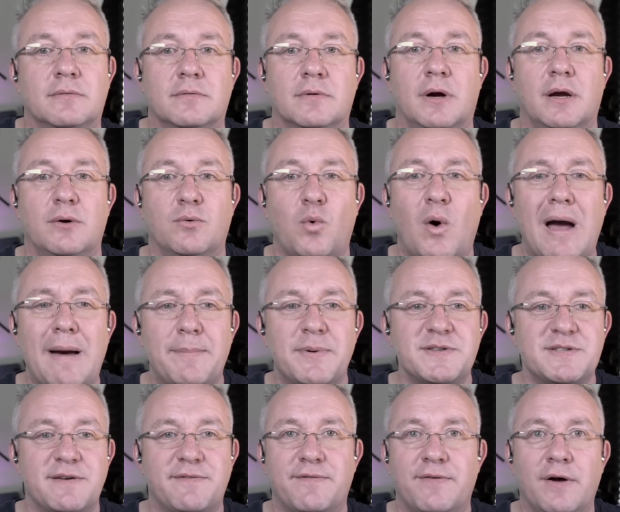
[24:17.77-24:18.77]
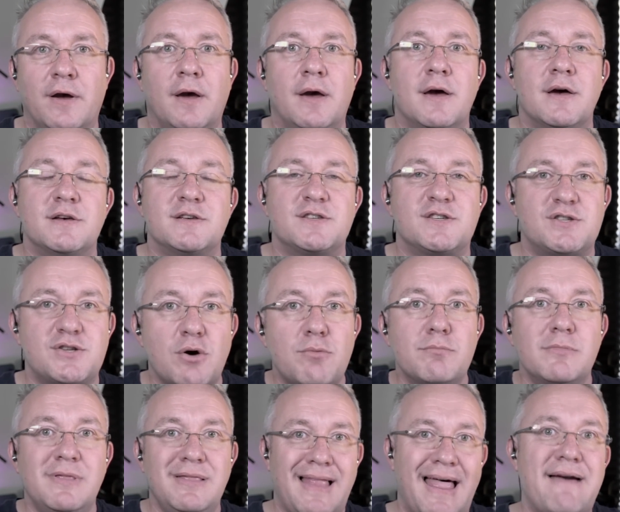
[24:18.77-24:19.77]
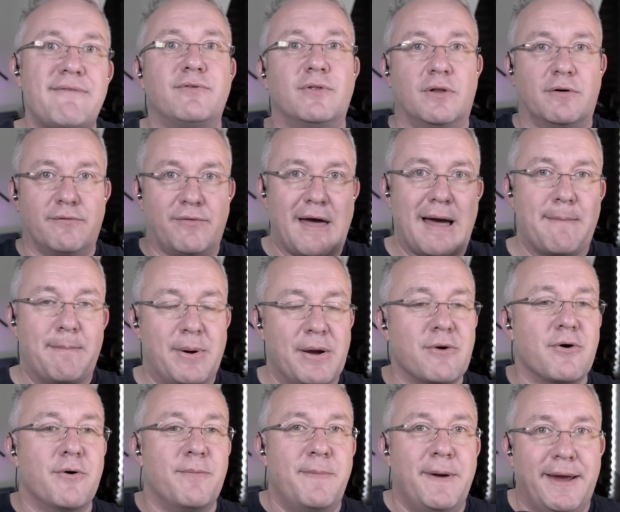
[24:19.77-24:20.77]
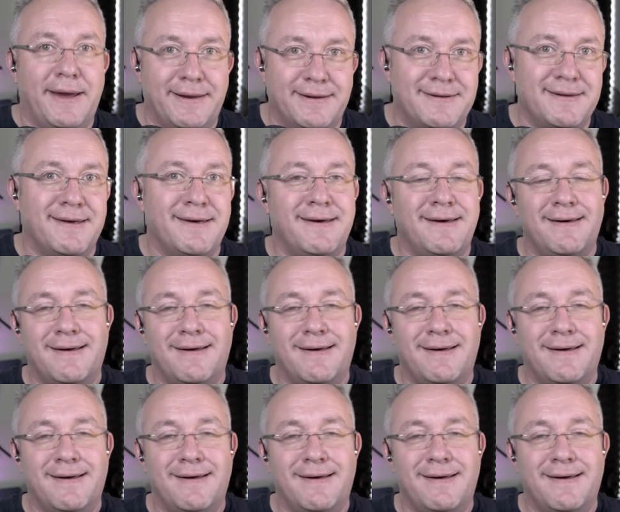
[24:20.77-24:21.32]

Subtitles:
Right? What happens if some level of that pyramid